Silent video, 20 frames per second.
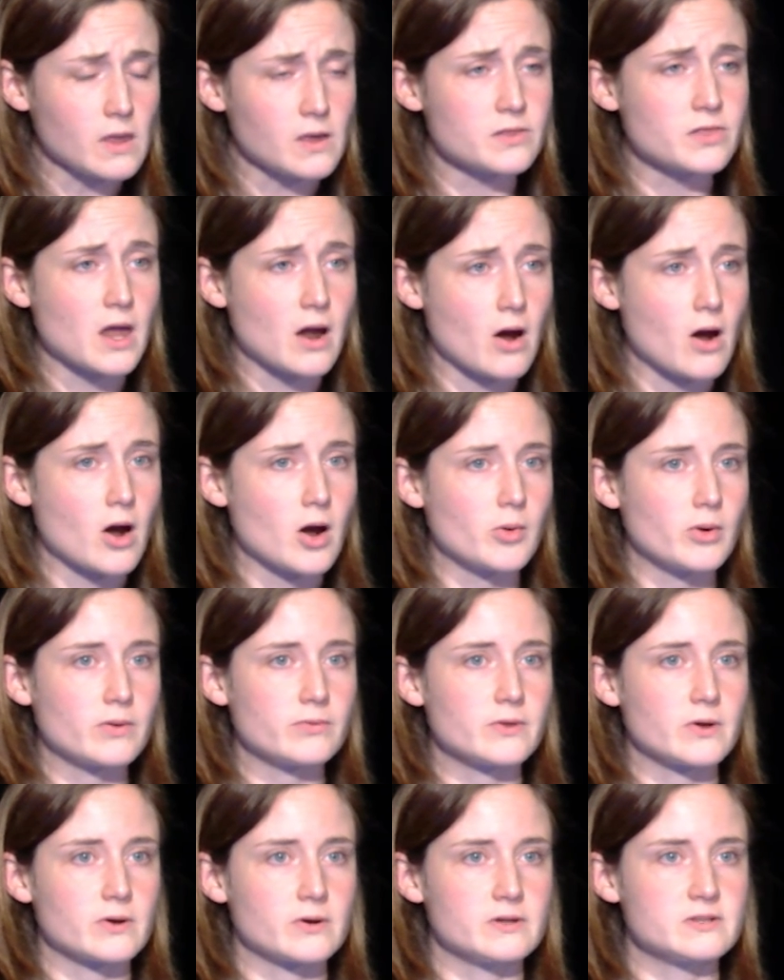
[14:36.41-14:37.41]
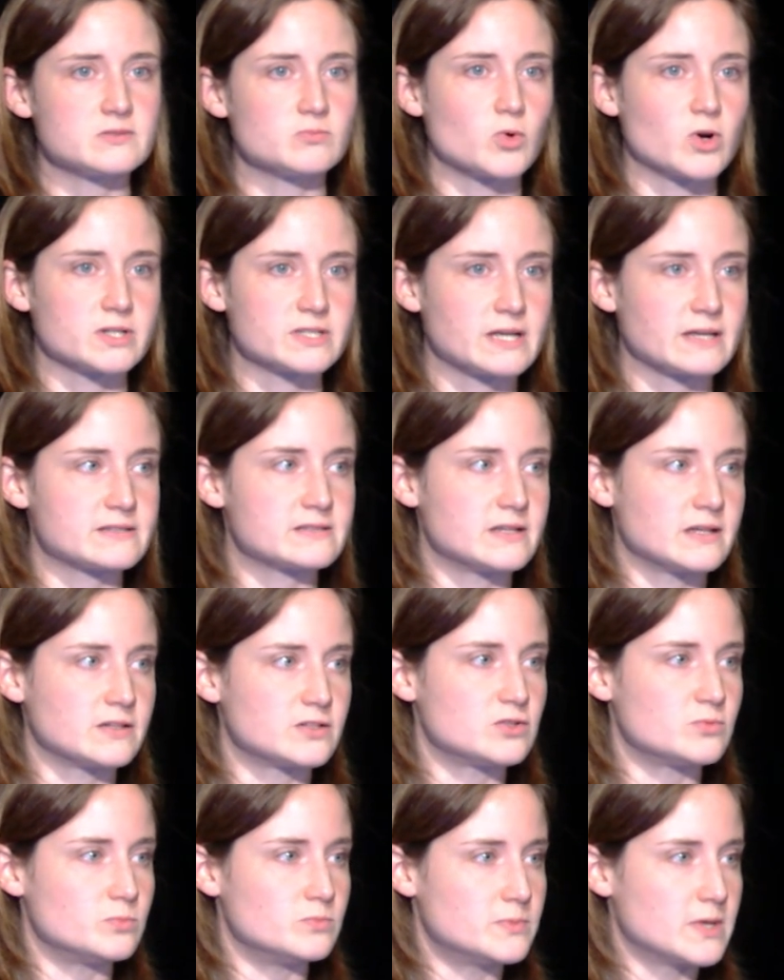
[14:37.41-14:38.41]
There is more testing
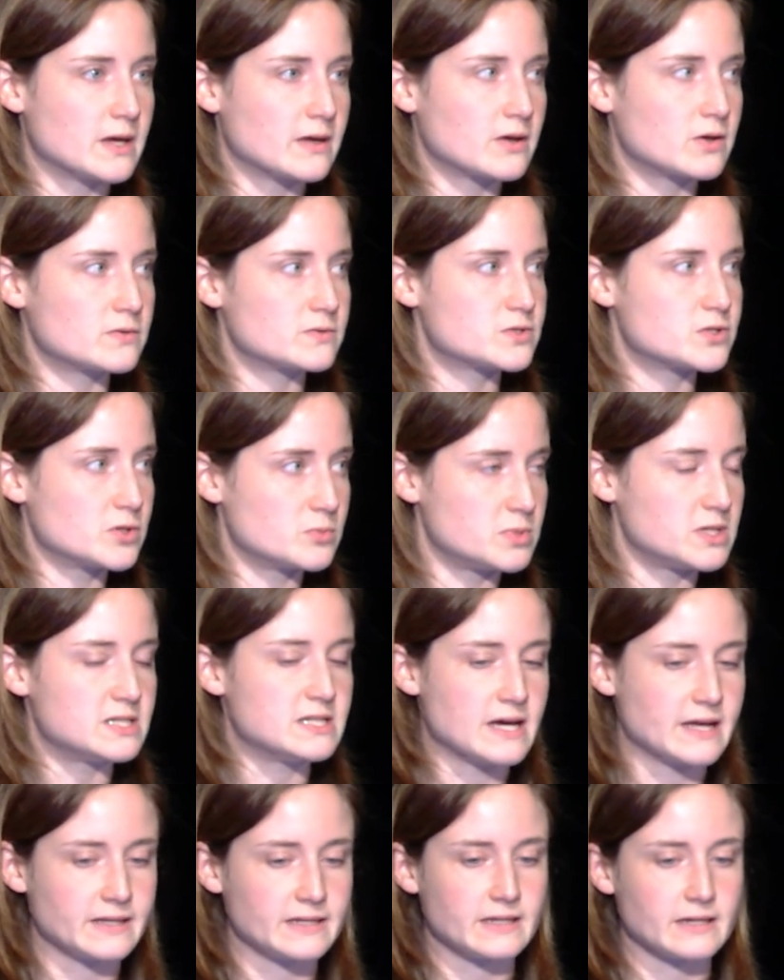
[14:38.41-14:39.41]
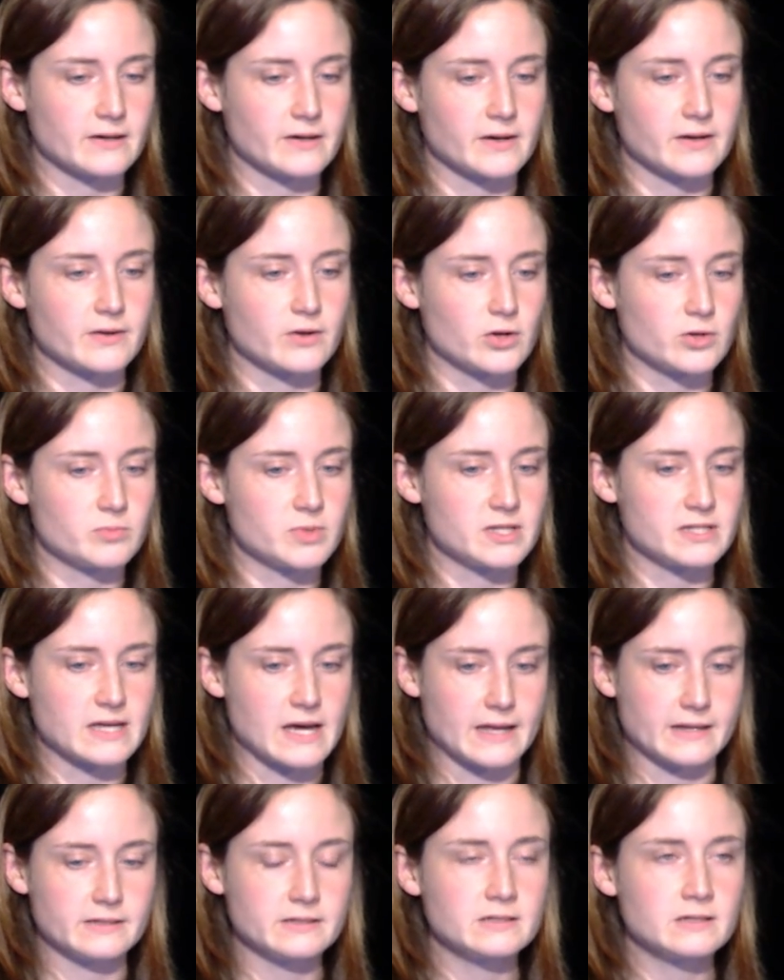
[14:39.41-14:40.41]
that should be done here and could be
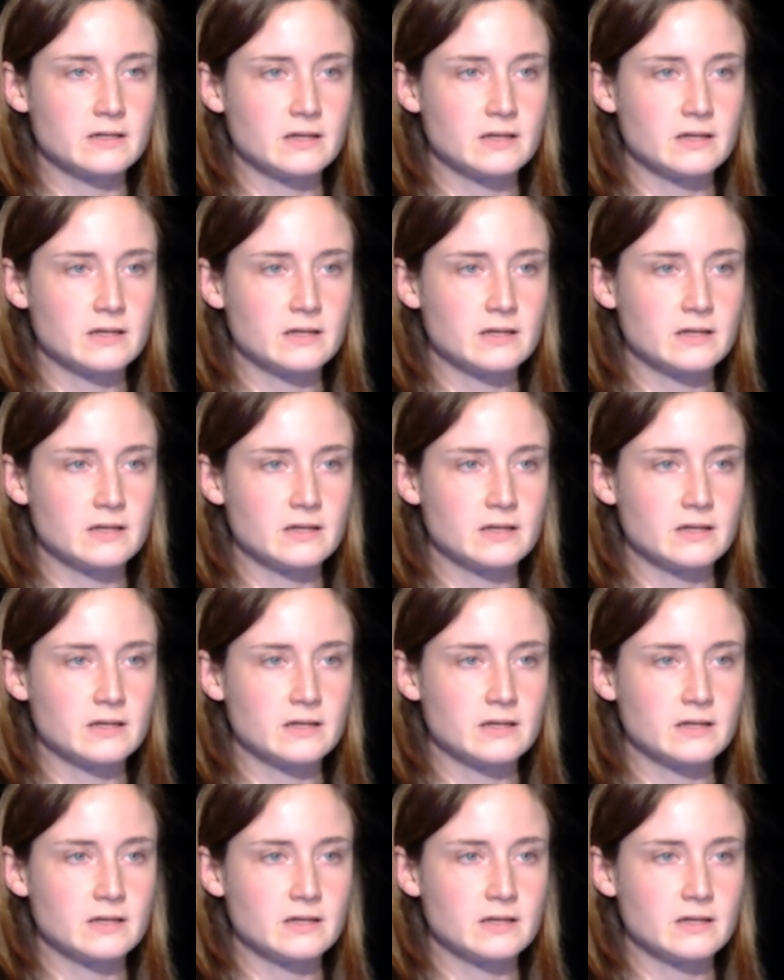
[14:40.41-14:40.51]
done.